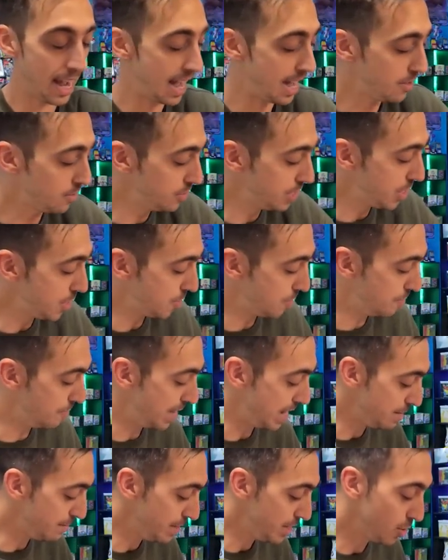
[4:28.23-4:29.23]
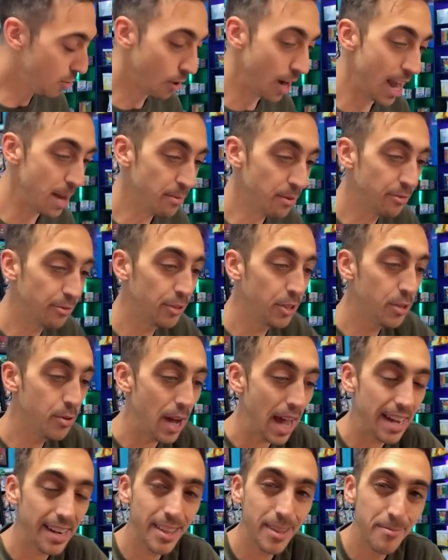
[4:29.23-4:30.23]
I don't know, maybe grab a few
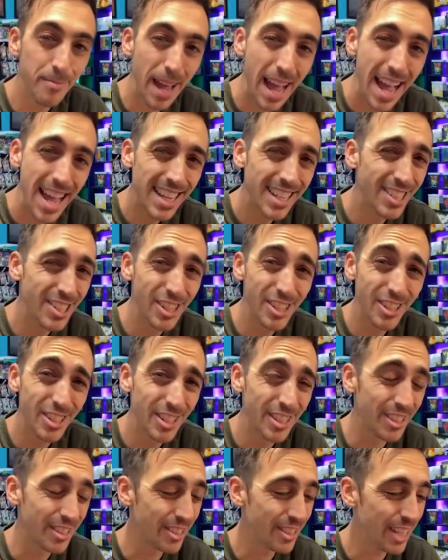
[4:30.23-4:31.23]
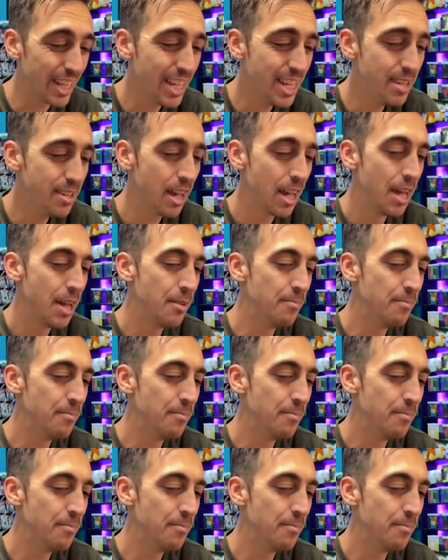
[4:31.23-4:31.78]
out of the back just to see.